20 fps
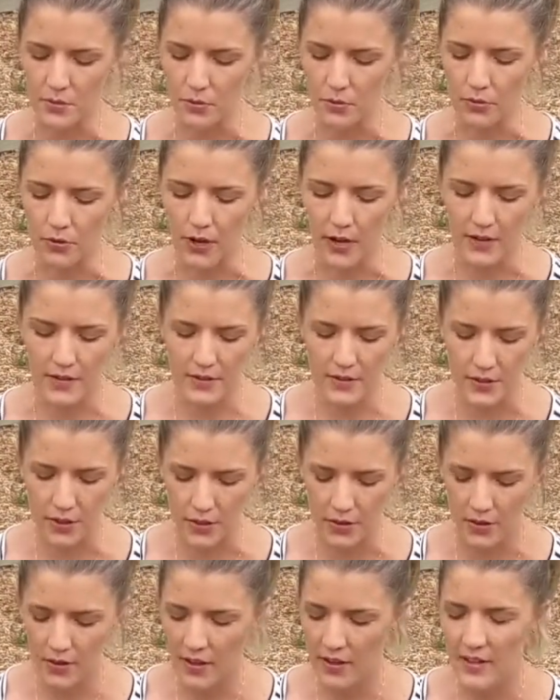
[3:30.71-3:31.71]
right? So
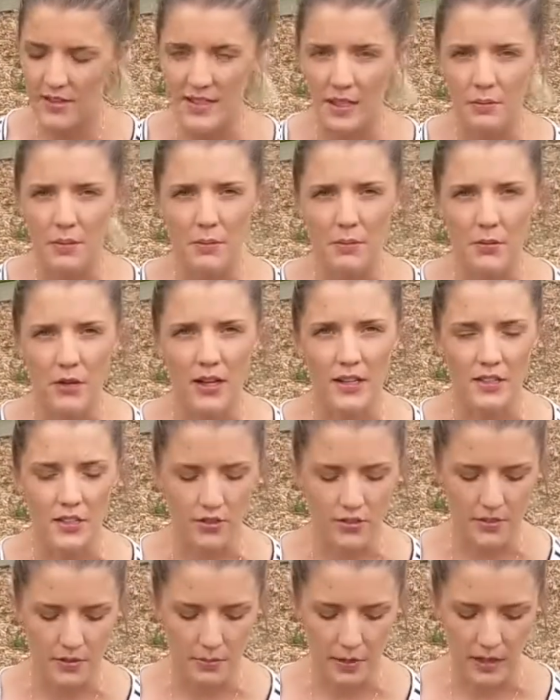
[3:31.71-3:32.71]
some people like to
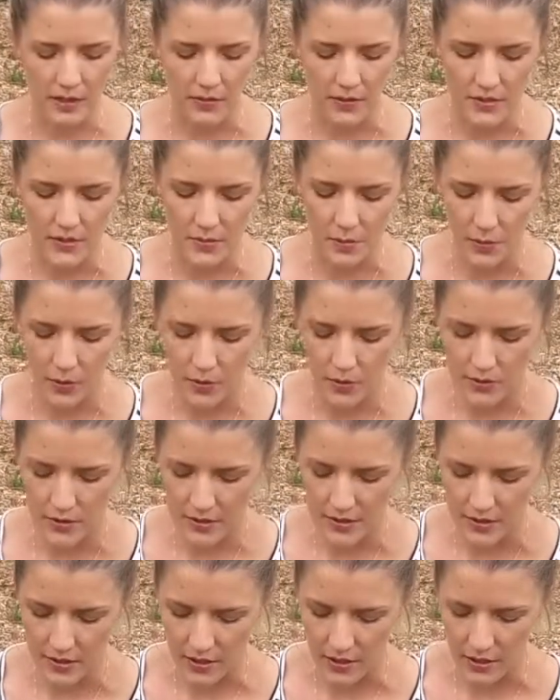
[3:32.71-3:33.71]
use the back of a spoon
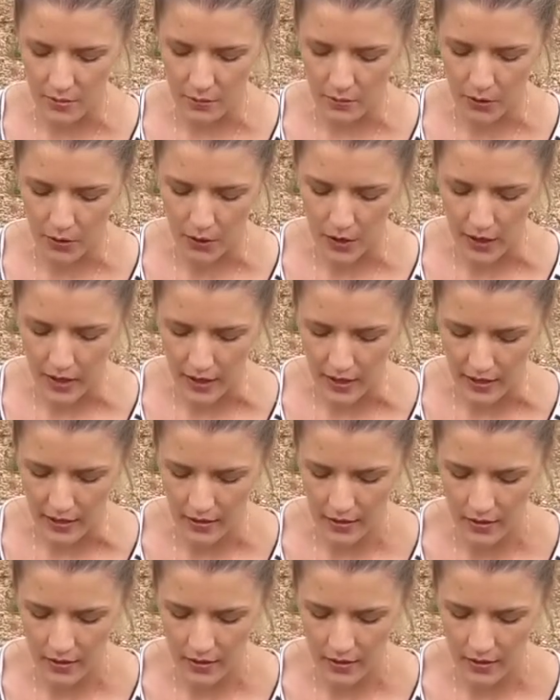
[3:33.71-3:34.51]
just to kind of pry